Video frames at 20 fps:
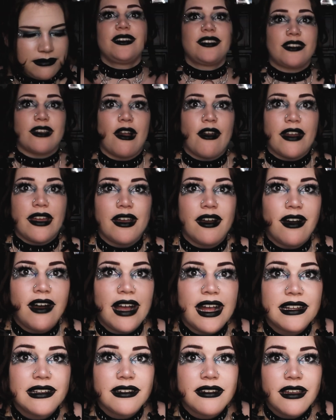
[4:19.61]
Sorry y'all, I
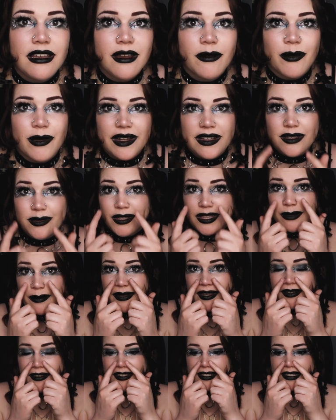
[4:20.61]
had to take a break to put the
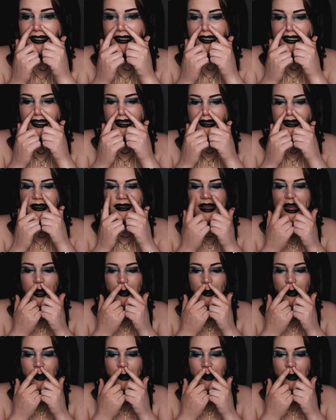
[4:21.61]
piercings in.